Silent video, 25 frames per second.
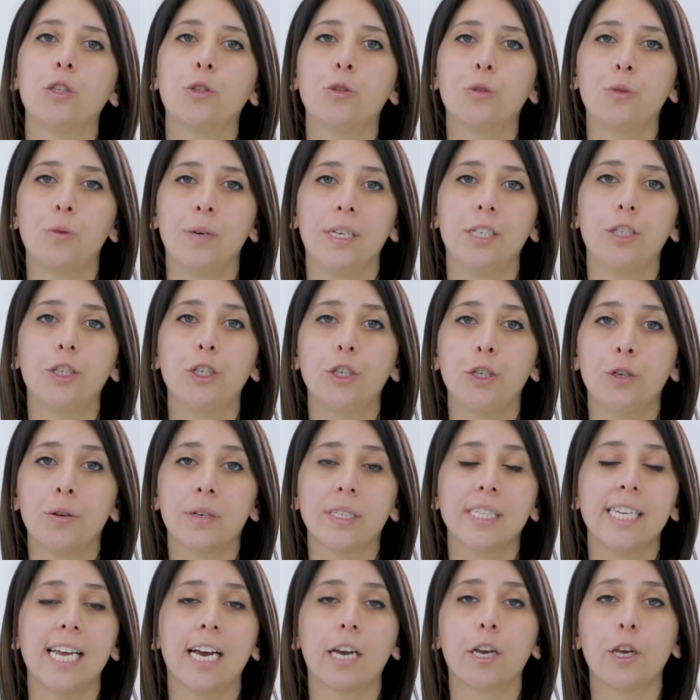To ensure
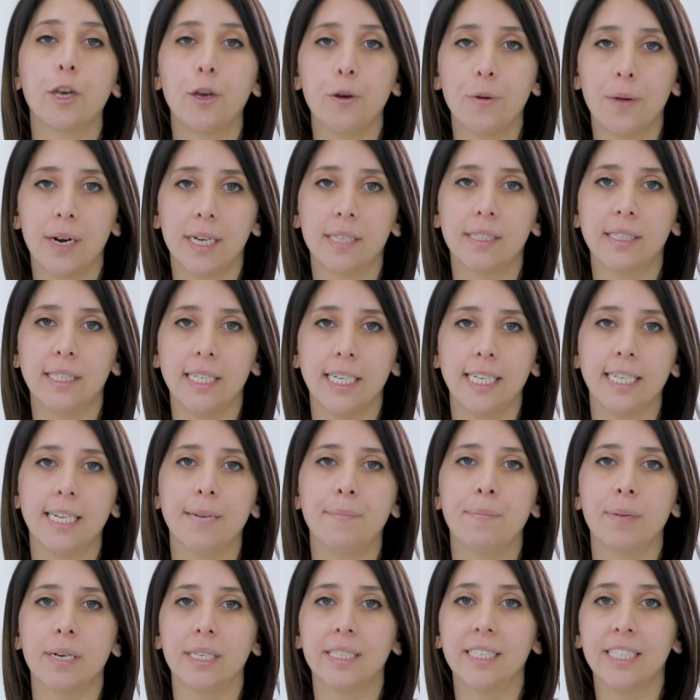the accuracy, the
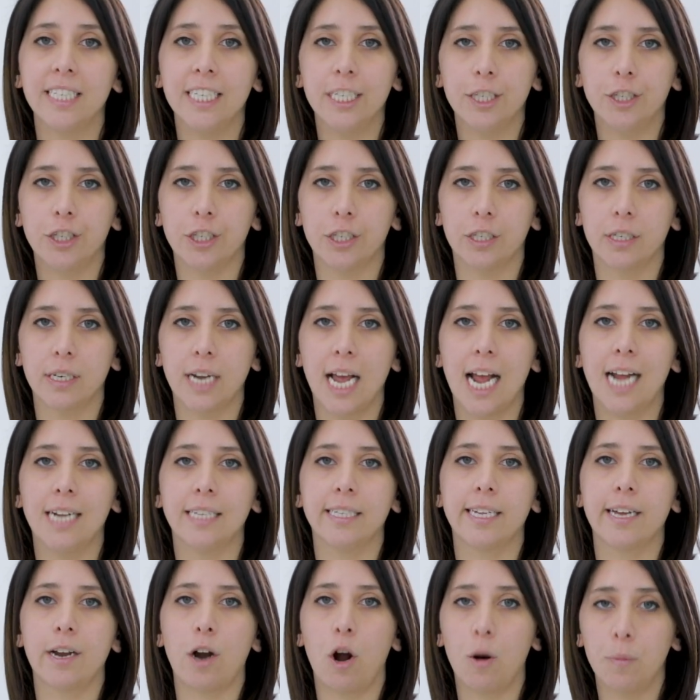precision, and
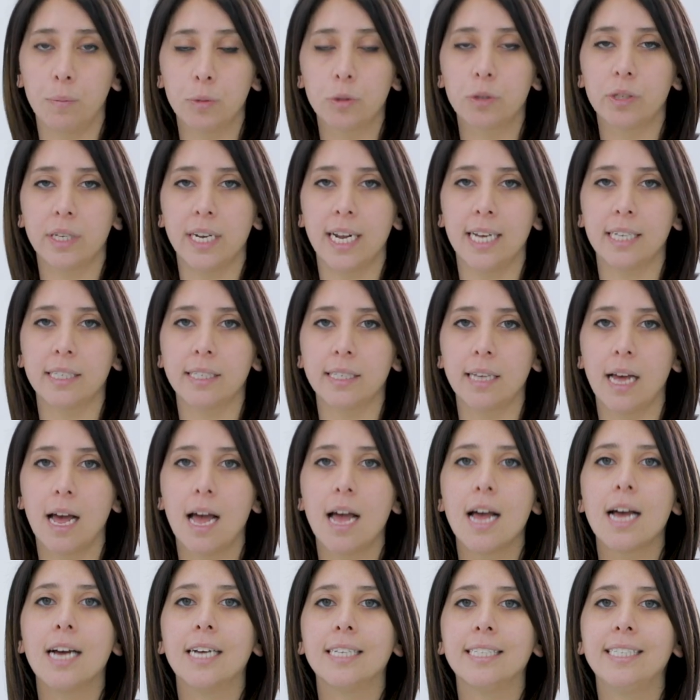the robustness,
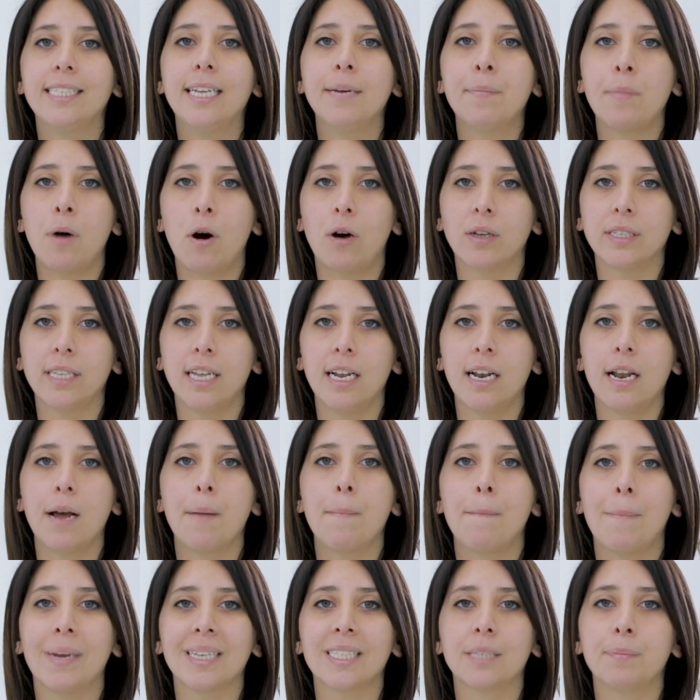the model
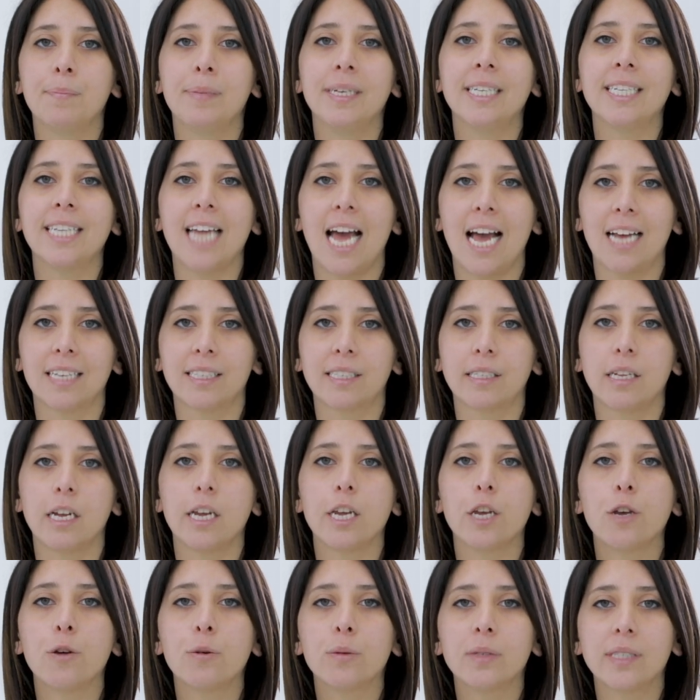must be tested
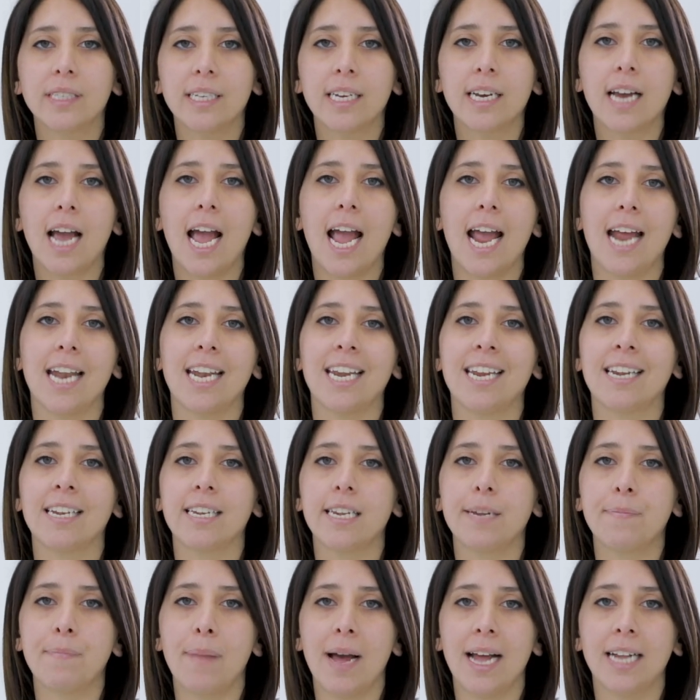using an
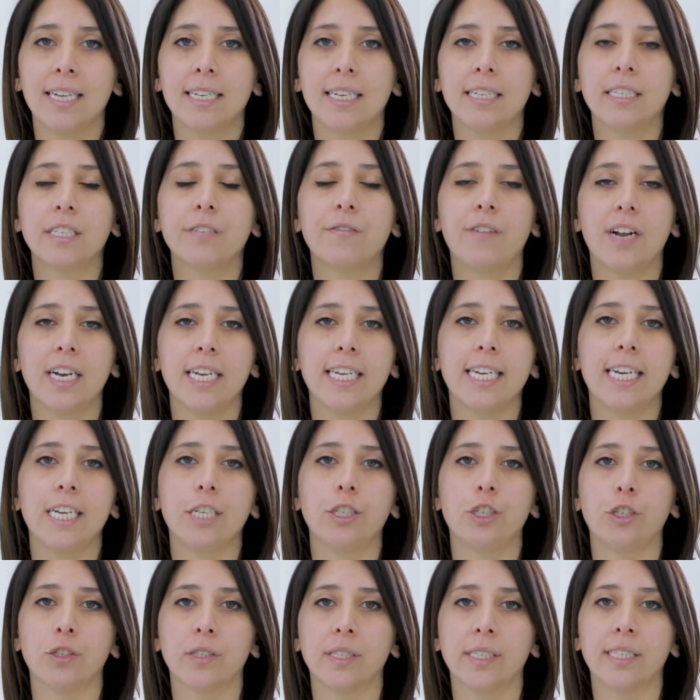independent
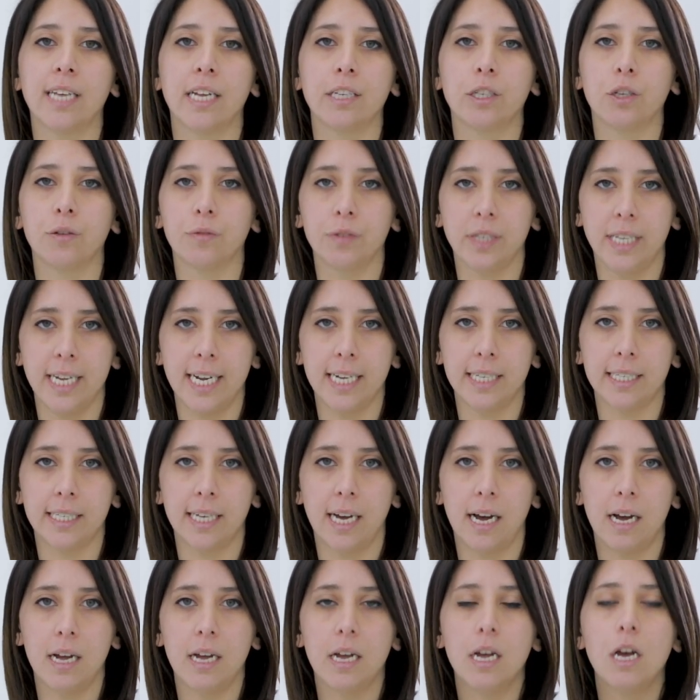validation set of data.
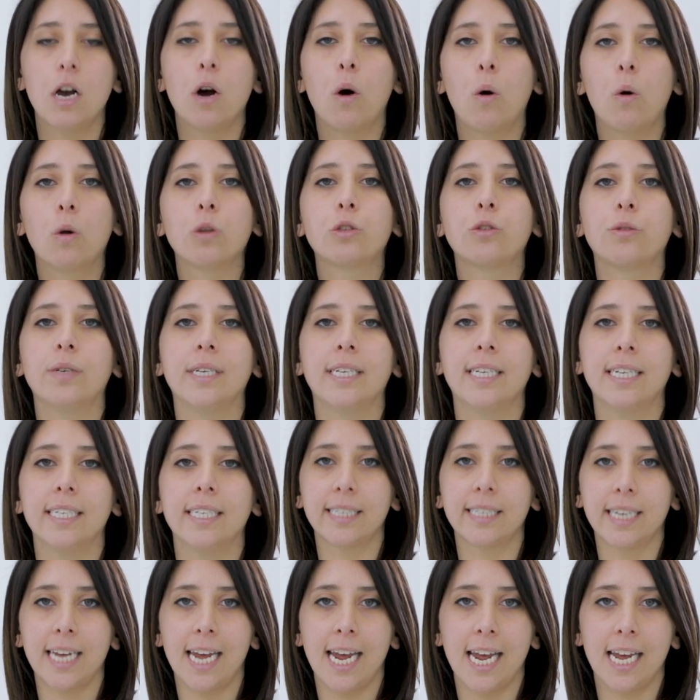Also in
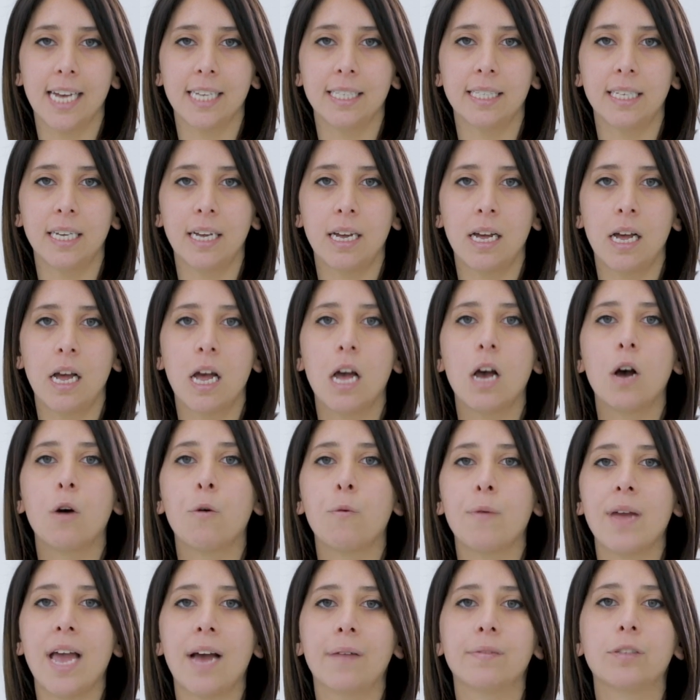case,
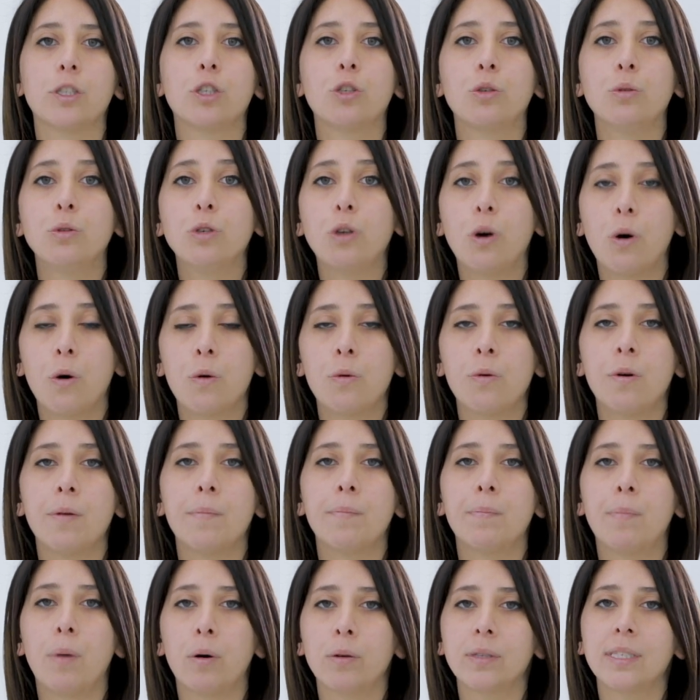we have to know
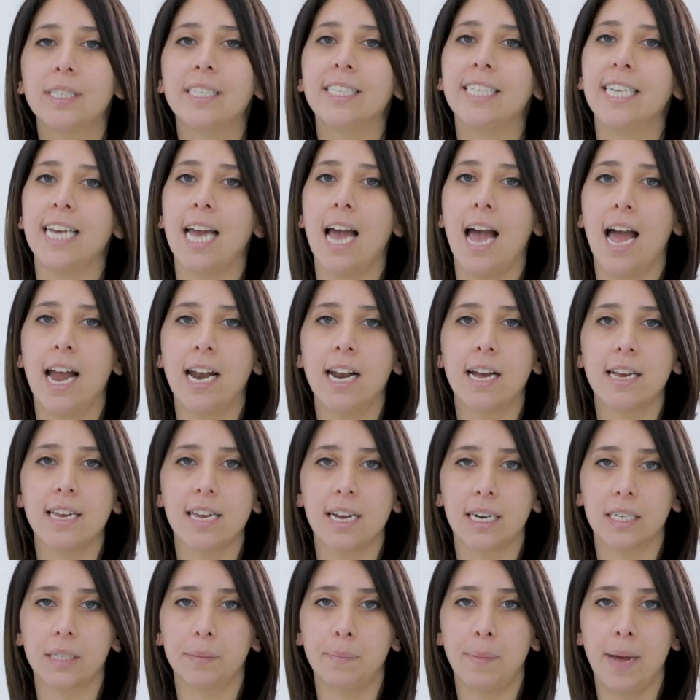both the
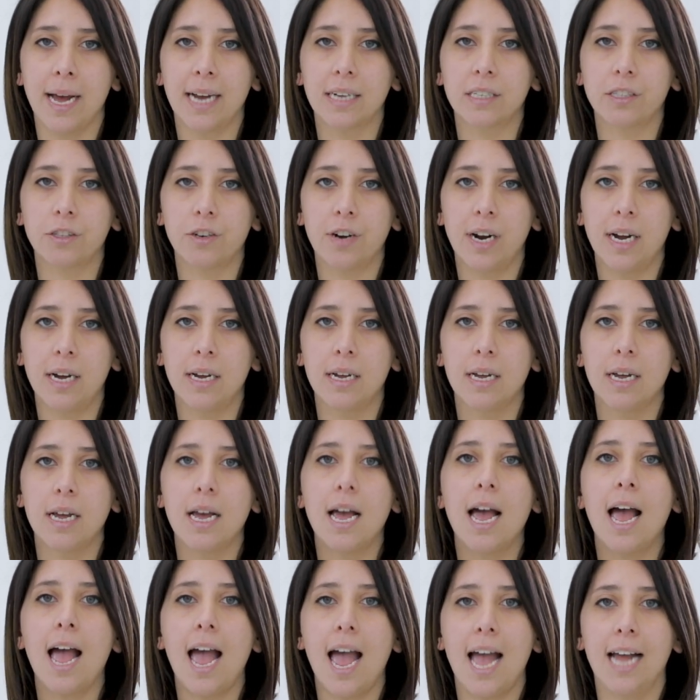NIR spectra
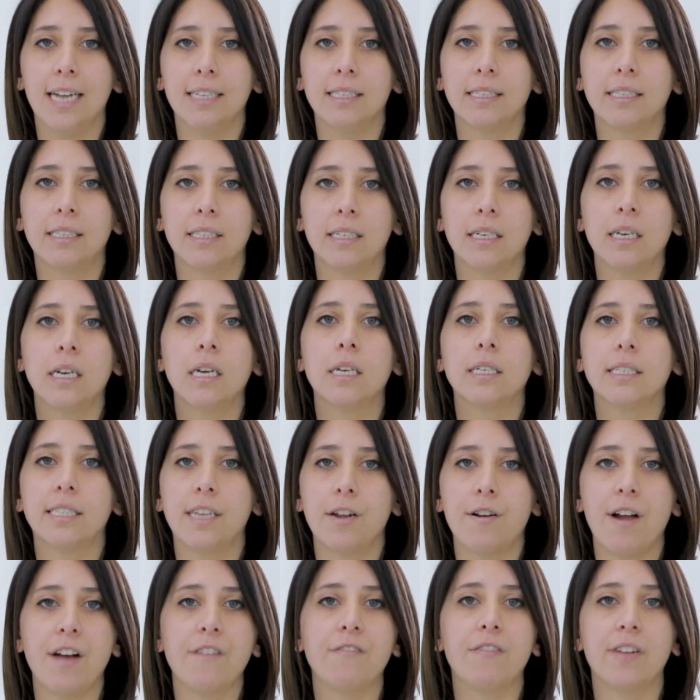and
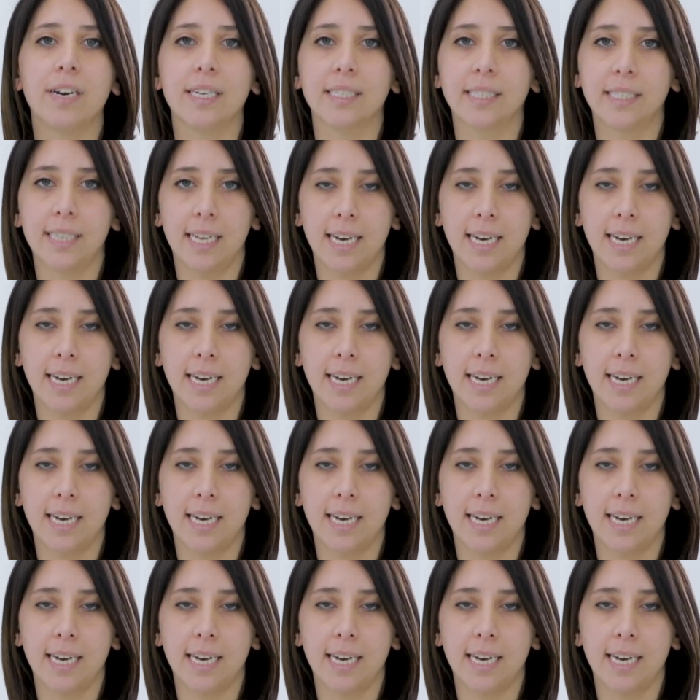the reference